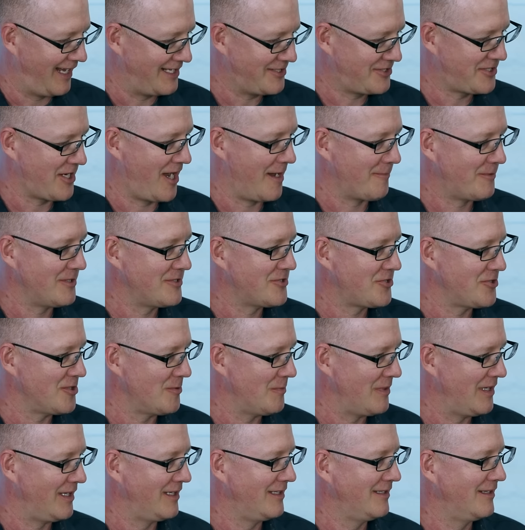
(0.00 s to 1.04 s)
It's time
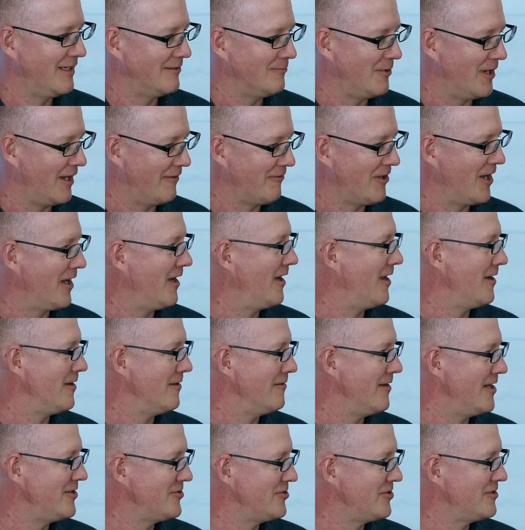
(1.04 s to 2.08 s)
consuming. When I've got 100
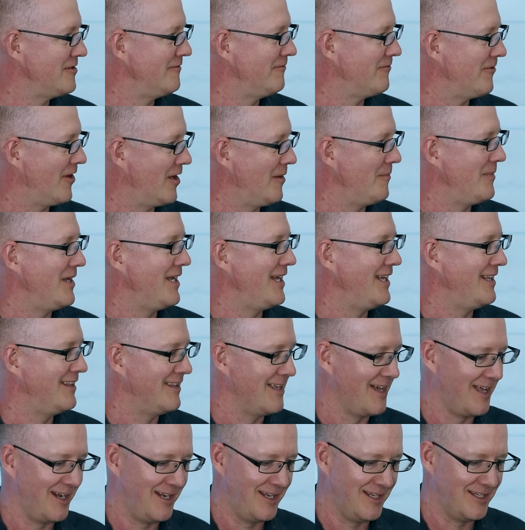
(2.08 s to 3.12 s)
razors in front of me,
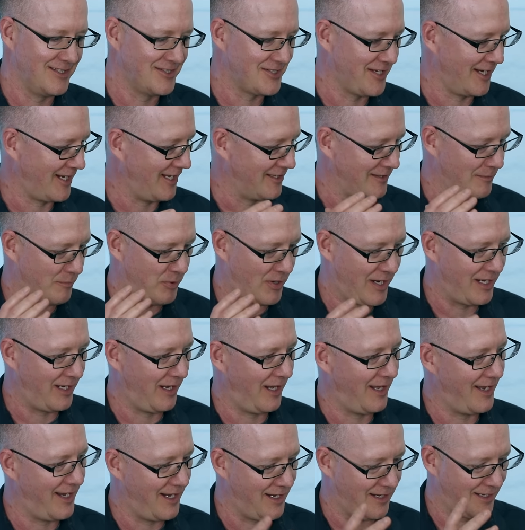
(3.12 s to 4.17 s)
that is, I got the bright
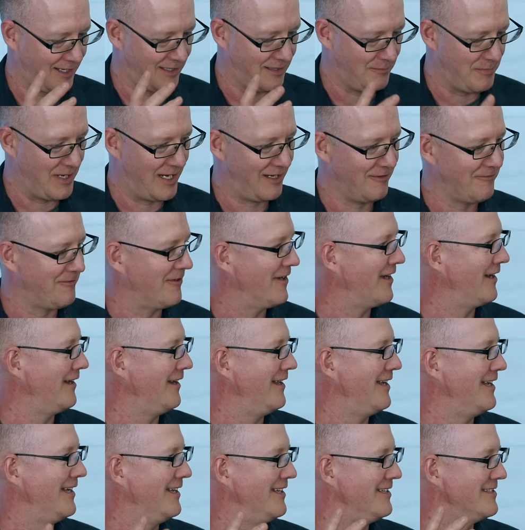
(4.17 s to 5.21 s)
light, I got the magnifying
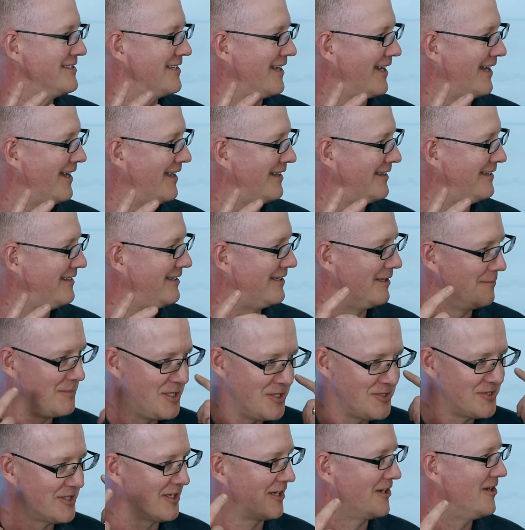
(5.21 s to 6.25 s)
lens, I got the
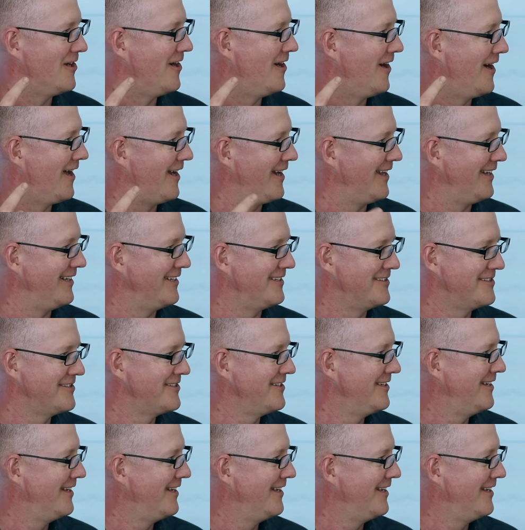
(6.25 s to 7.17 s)
music on, and...